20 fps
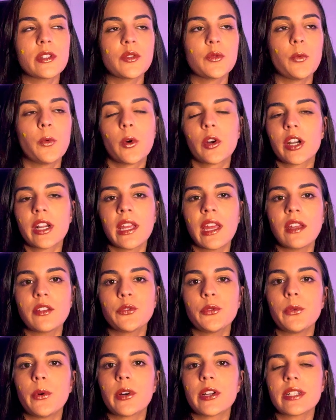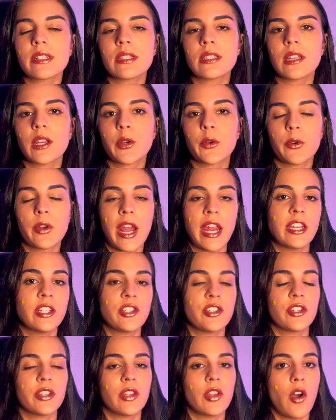working towards the
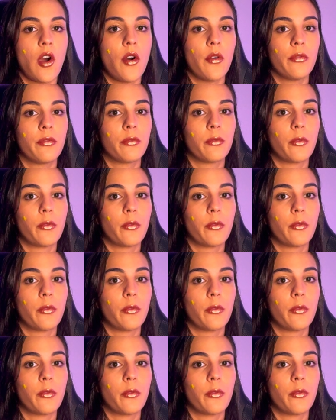creation of